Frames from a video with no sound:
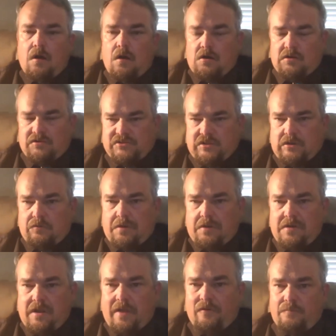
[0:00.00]
Also,
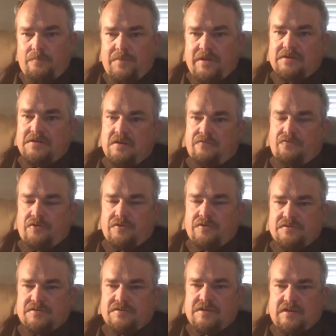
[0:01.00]
another big
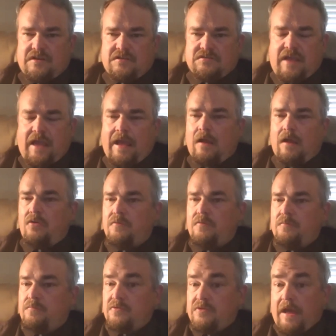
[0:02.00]
difference is how
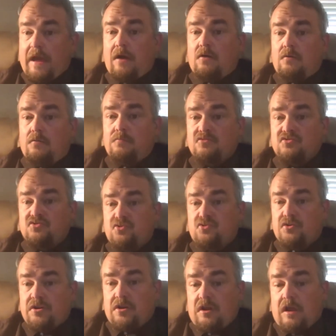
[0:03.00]

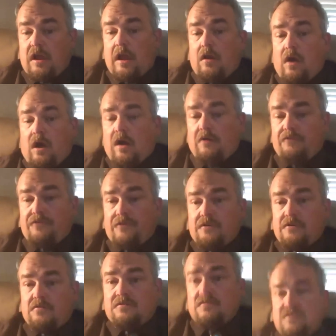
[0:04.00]

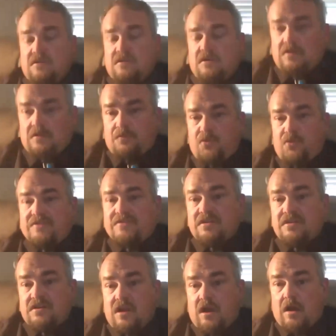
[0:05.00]
often
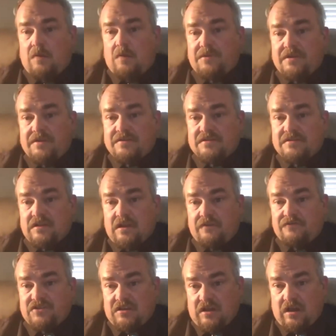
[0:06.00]
printed copies
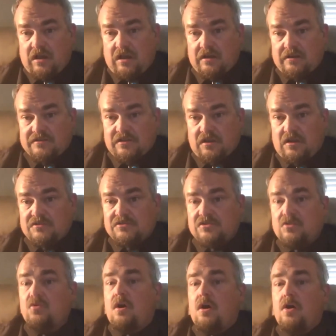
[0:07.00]
of Tanakh,
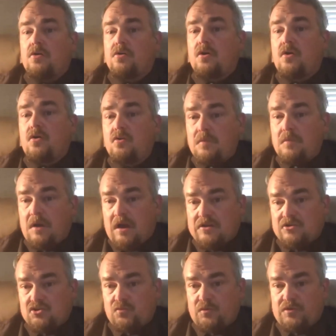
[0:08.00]
also called
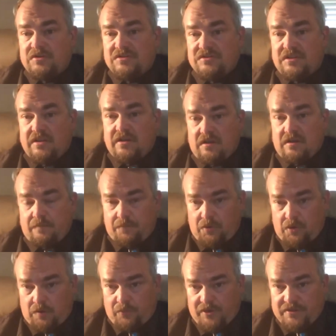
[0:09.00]
Kumash, when you see it in a
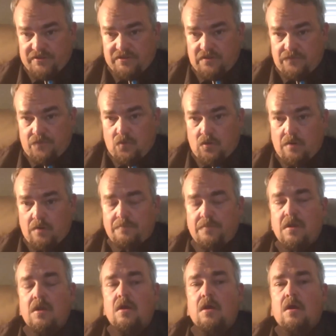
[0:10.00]
book printed form,
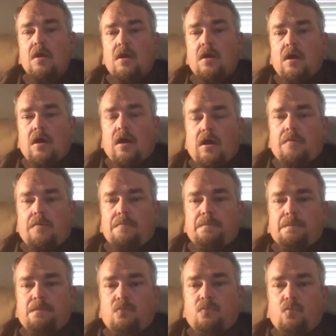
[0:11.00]

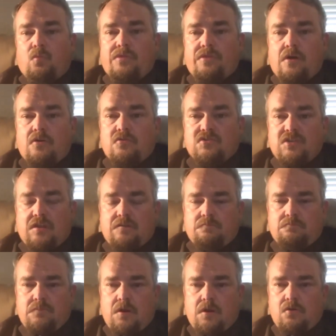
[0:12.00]
when those
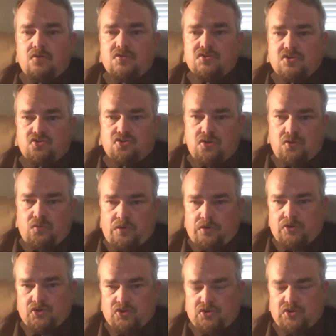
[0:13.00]
in most
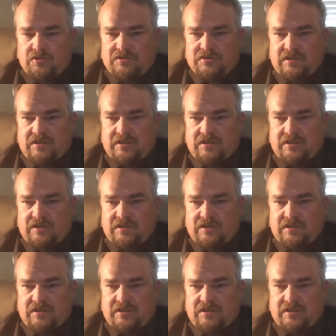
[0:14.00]
Jewish